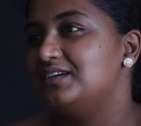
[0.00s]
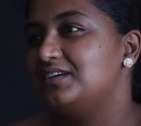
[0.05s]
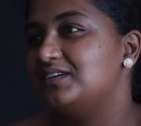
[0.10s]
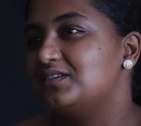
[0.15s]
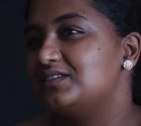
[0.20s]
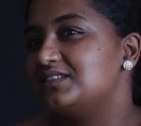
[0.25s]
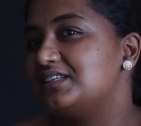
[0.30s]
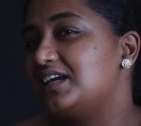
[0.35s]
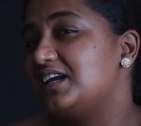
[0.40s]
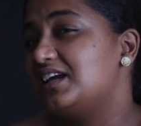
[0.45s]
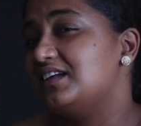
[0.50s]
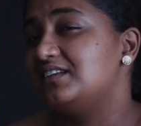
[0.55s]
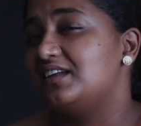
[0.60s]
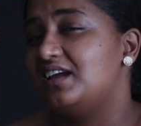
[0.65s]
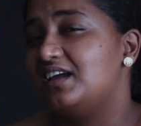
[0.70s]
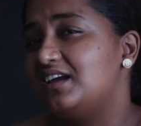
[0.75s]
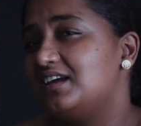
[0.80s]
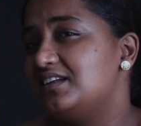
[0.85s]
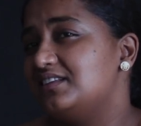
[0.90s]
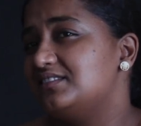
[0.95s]
because I
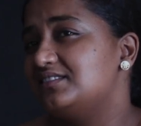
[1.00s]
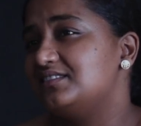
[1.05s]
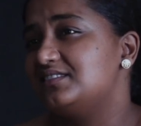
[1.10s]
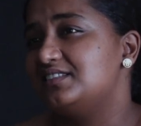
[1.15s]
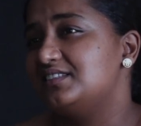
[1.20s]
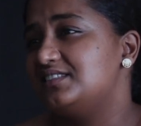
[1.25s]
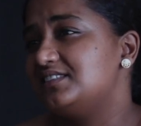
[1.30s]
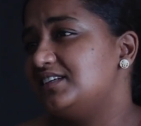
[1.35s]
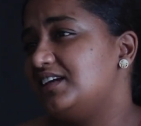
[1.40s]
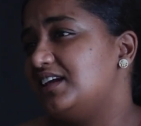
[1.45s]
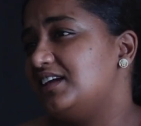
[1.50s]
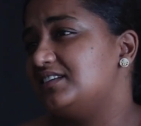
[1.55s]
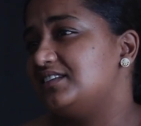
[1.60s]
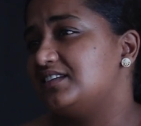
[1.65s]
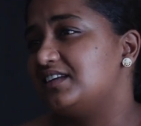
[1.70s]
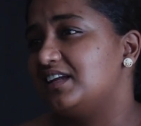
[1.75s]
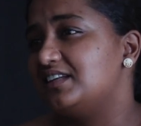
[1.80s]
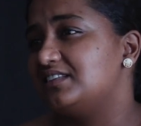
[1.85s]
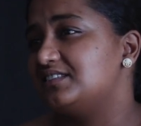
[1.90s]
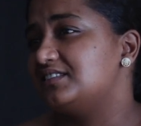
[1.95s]
can sit here
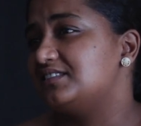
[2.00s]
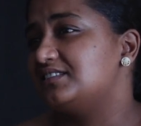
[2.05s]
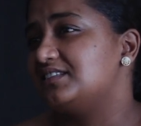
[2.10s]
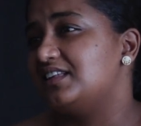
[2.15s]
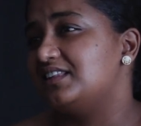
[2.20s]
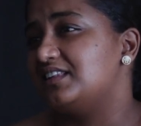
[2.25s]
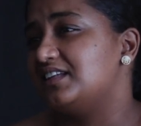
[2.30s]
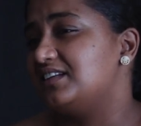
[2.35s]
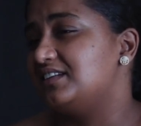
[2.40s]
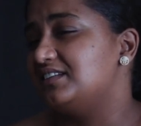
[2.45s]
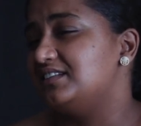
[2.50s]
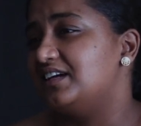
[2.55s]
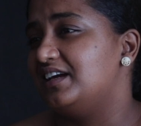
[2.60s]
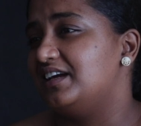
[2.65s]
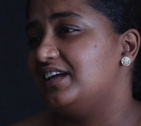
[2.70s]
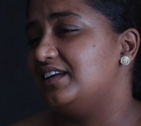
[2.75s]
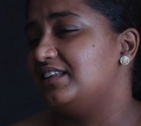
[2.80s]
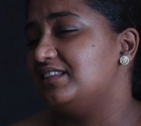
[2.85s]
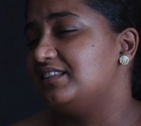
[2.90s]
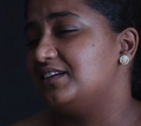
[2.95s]
and write and then die
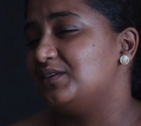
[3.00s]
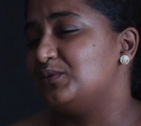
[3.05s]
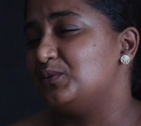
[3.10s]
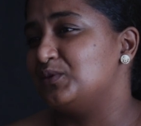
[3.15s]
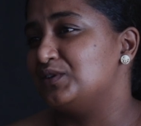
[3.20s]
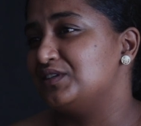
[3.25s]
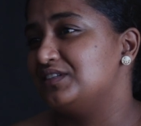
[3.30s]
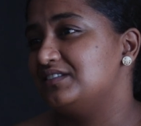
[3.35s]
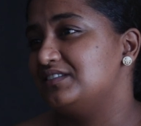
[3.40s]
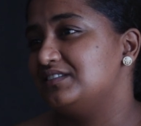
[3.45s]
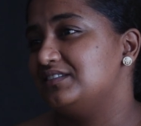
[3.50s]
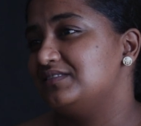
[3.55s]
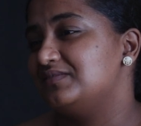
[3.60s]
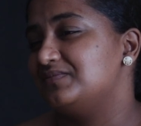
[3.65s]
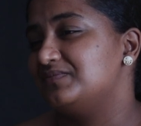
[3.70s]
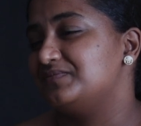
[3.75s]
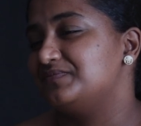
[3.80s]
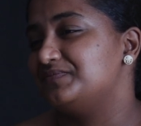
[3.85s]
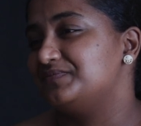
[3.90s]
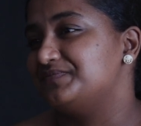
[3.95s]
and then what?
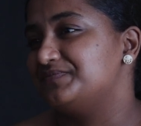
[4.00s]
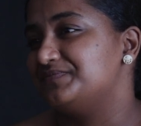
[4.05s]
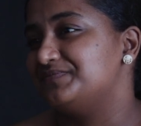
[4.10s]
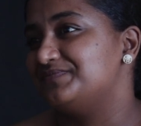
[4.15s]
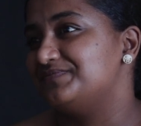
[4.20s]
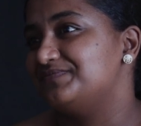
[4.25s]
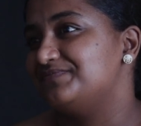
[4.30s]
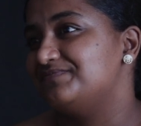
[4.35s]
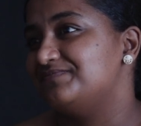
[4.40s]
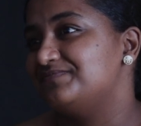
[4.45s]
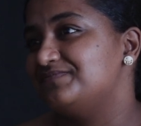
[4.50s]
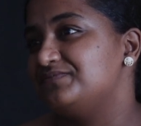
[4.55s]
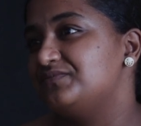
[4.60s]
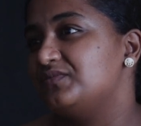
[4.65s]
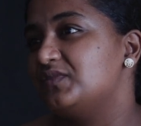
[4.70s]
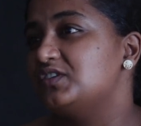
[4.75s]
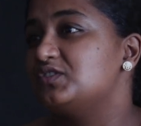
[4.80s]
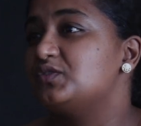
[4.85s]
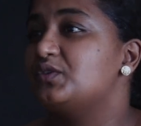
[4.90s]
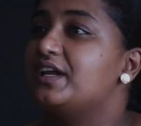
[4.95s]

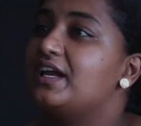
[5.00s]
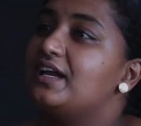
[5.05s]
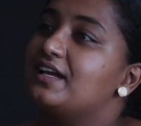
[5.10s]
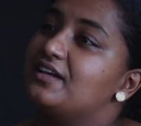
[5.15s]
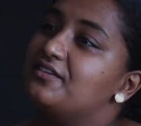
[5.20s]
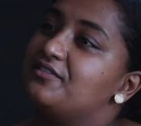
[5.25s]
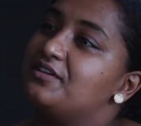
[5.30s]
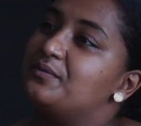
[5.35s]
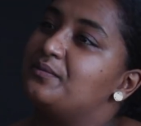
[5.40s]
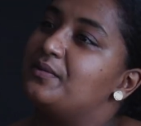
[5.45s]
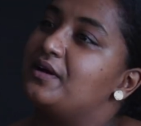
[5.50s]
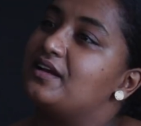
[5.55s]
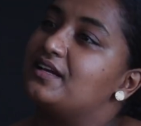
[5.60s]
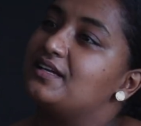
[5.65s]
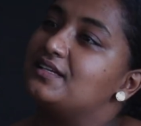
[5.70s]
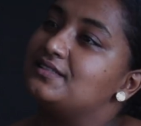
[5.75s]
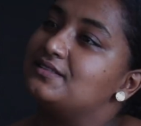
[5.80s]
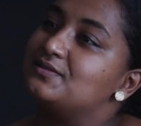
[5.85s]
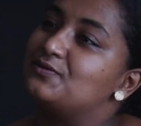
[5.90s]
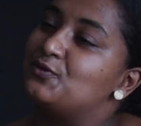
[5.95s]
So yeah, giving
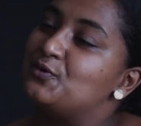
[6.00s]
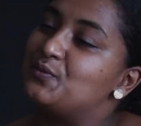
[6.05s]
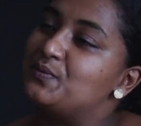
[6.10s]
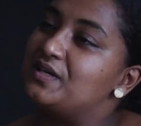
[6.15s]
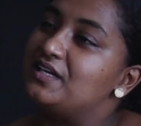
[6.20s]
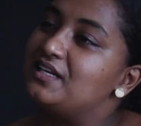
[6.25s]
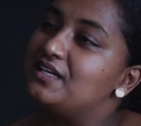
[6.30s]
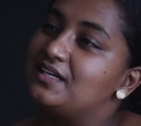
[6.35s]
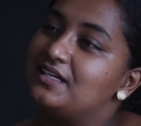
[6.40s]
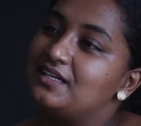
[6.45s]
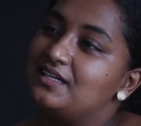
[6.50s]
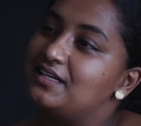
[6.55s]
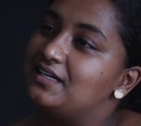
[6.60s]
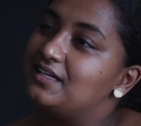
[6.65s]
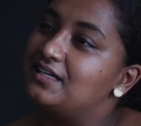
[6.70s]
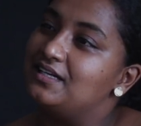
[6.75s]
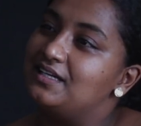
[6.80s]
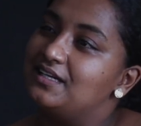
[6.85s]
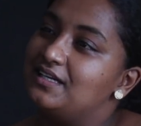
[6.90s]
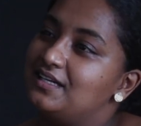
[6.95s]
back is for me.
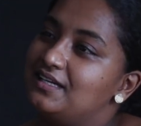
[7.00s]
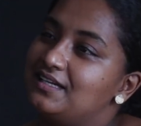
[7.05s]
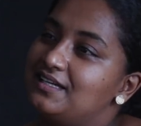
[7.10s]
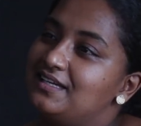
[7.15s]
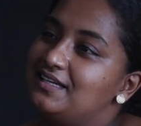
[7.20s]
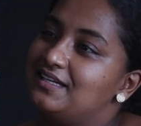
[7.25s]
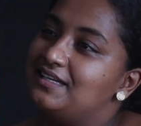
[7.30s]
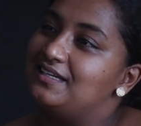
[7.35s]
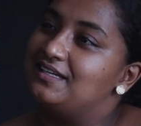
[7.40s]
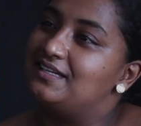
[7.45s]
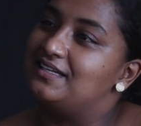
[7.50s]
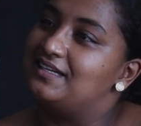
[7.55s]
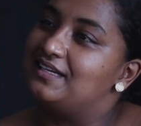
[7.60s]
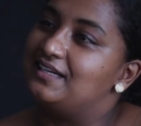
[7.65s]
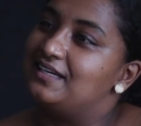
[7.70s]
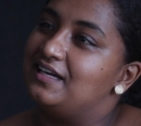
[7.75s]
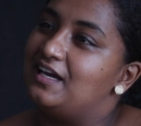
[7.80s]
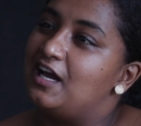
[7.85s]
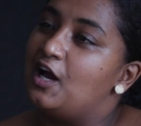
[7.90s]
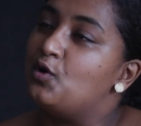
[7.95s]

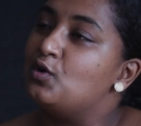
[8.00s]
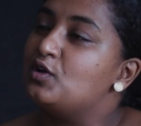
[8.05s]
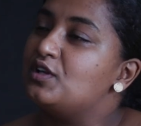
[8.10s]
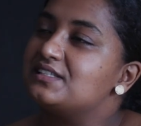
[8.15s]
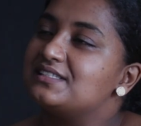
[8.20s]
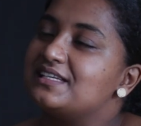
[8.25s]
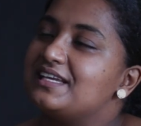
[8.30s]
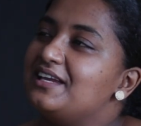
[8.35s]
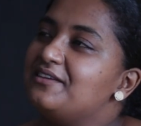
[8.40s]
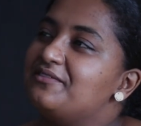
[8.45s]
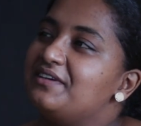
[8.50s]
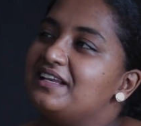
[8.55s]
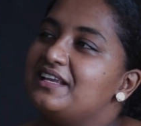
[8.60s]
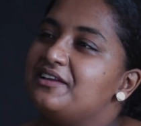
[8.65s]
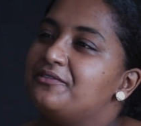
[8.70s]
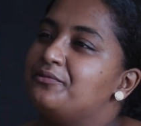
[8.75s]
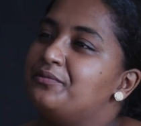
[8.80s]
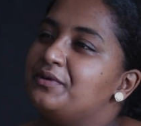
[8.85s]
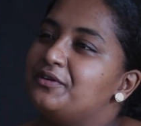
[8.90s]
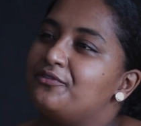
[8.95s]
I always, even
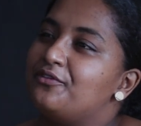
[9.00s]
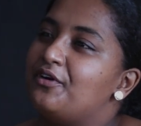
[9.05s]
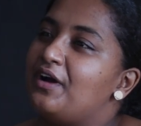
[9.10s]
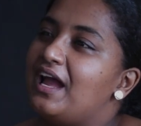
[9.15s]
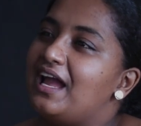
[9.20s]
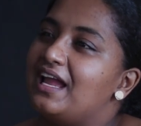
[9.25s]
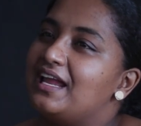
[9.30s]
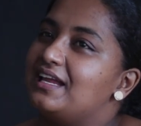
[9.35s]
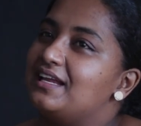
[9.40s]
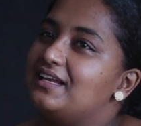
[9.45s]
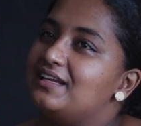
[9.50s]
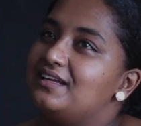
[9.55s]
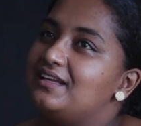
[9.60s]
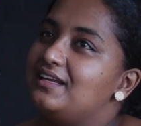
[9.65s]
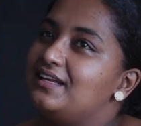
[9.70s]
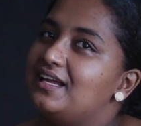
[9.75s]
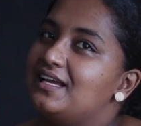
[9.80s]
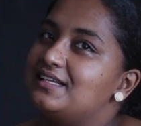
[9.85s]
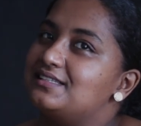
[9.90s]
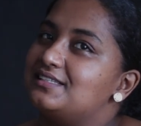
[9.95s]
if before I
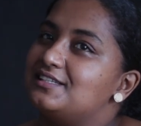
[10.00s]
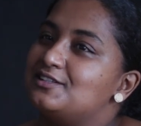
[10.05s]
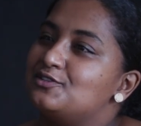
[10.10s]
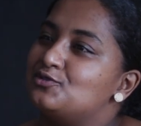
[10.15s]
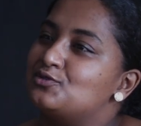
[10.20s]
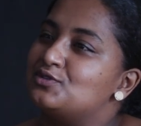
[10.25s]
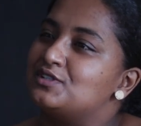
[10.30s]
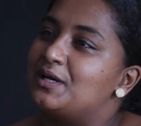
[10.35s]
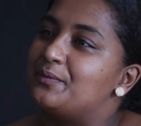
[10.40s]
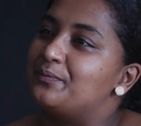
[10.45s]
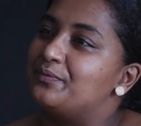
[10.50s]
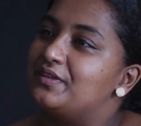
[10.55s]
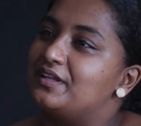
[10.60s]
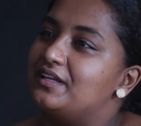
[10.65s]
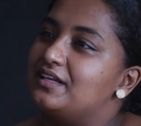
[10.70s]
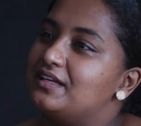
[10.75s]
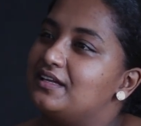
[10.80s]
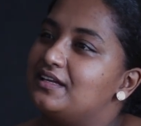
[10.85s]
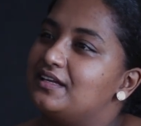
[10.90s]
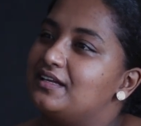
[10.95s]
get into
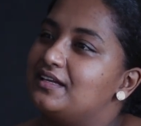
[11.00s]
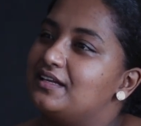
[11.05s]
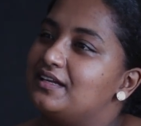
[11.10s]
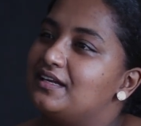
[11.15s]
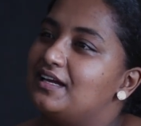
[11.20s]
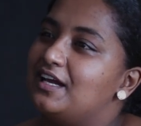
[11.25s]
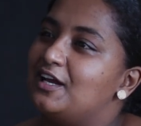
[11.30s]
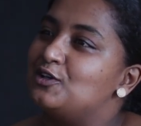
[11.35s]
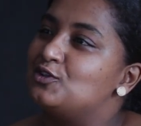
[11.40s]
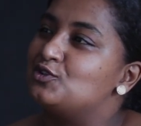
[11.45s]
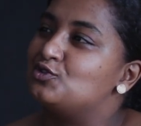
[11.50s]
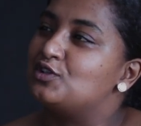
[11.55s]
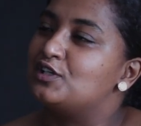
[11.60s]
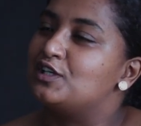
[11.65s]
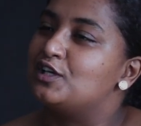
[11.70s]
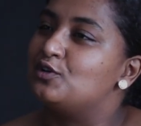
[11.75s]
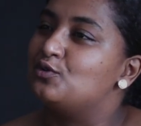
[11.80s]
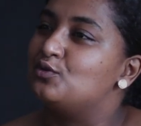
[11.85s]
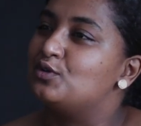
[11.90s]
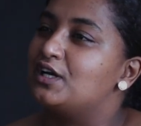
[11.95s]
something, I
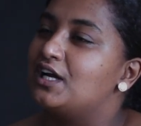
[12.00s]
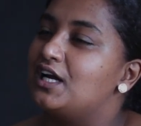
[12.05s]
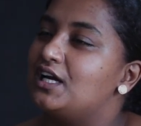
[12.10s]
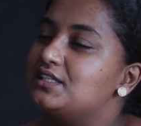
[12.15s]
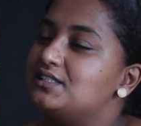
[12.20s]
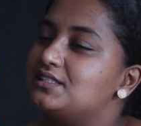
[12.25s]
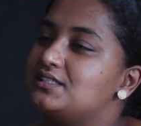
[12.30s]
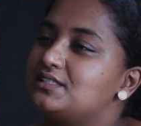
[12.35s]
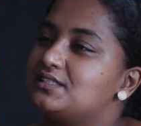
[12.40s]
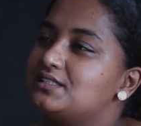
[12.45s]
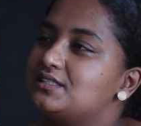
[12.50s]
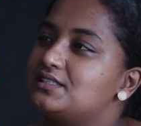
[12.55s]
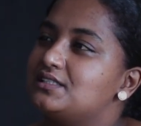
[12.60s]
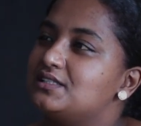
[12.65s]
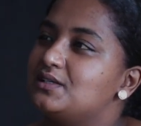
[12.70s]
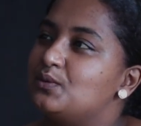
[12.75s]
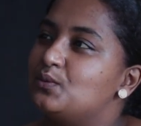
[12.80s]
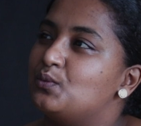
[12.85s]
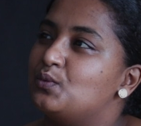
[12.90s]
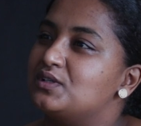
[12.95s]
usually look at
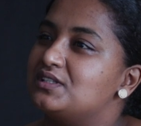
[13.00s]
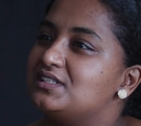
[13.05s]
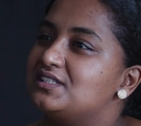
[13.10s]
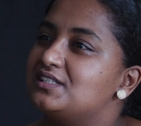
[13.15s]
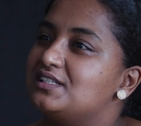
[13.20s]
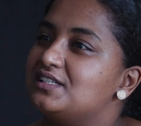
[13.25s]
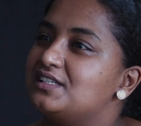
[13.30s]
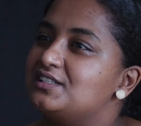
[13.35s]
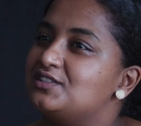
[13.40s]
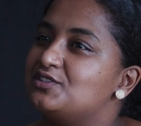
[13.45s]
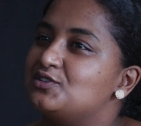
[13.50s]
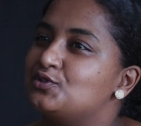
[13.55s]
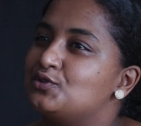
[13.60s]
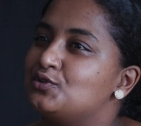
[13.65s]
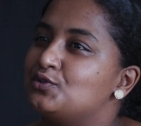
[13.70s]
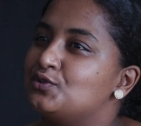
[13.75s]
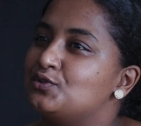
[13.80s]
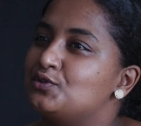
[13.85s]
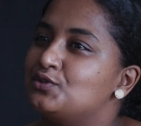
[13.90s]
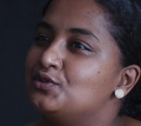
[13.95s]
what is
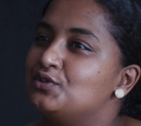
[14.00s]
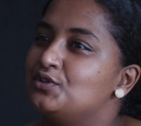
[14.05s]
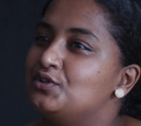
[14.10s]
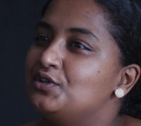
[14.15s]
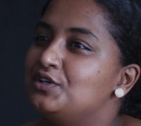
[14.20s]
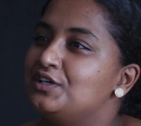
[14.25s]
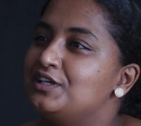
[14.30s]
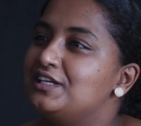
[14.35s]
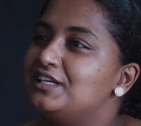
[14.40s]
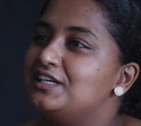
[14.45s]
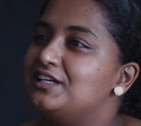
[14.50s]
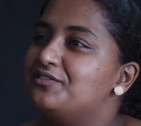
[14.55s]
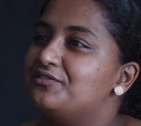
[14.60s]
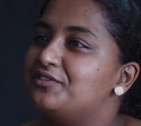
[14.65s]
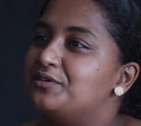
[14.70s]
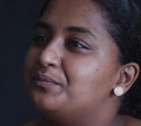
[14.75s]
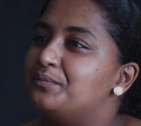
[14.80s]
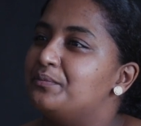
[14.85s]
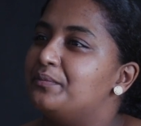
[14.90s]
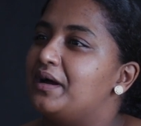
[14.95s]
your
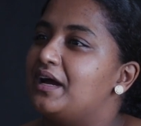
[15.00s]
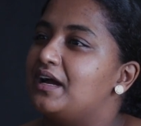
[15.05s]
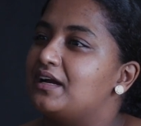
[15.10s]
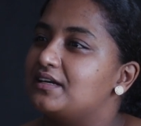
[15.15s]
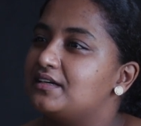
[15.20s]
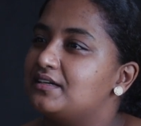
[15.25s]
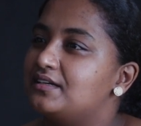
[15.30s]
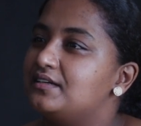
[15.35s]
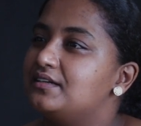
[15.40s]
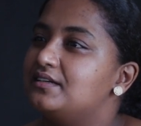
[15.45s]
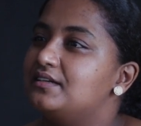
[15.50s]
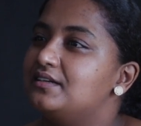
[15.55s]
giving back